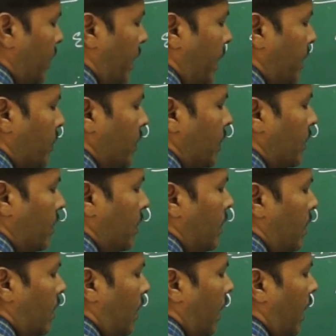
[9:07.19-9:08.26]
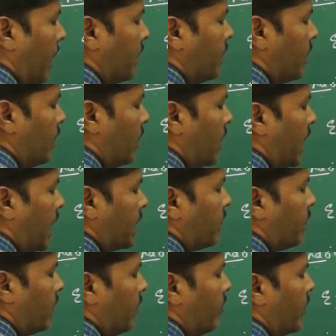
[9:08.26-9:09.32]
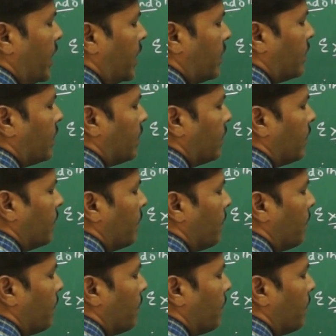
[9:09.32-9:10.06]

reaction, acid reacts with a base,